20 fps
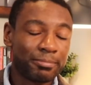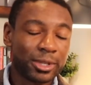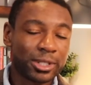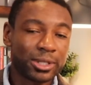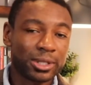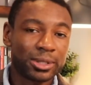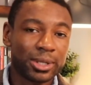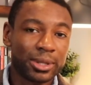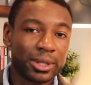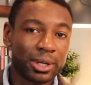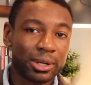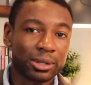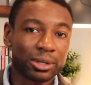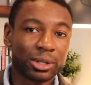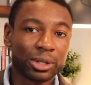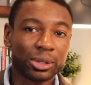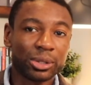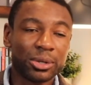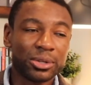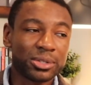This is in their
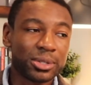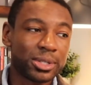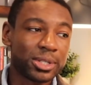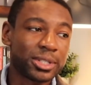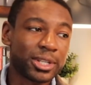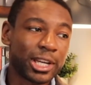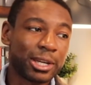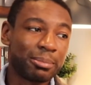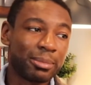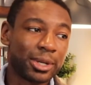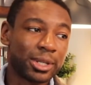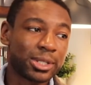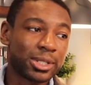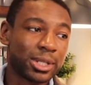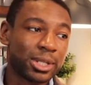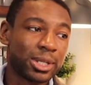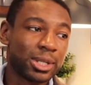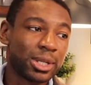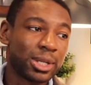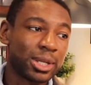conclusion statement.